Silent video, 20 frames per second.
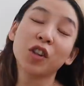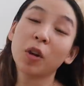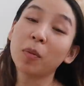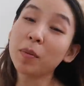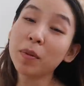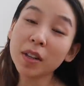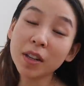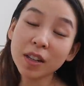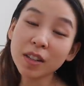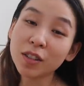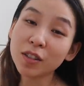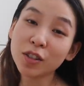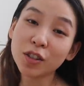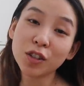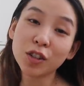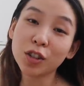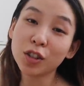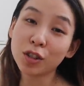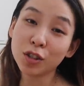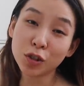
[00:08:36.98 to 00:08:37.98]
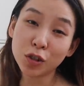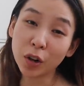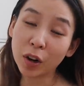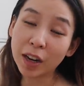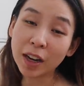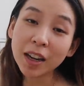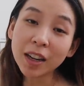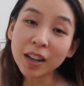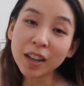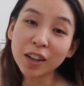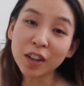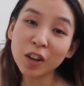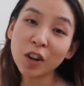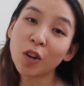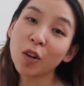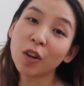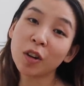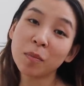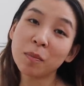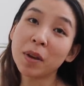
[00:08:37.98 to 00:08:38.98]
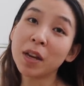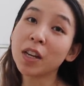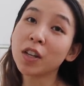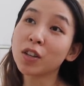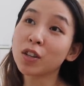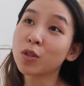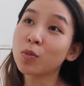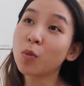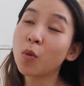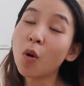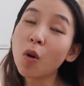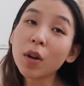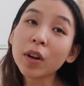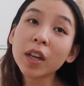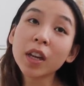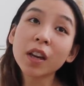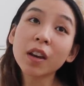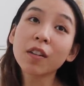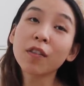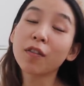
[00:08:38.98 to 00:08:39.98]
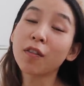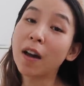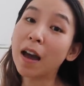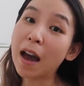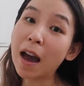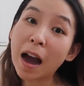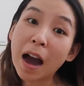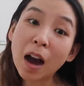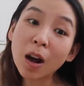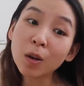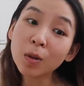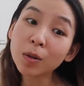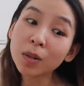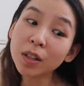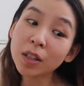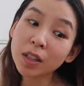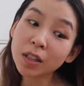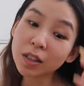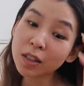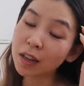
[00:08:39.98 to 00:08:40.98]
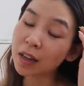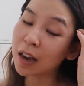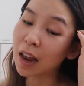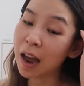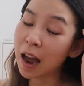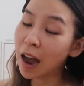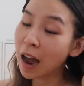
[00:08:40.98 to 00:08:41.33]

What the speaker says: Shopping is just draining, you know what I mean? Just walking for hours and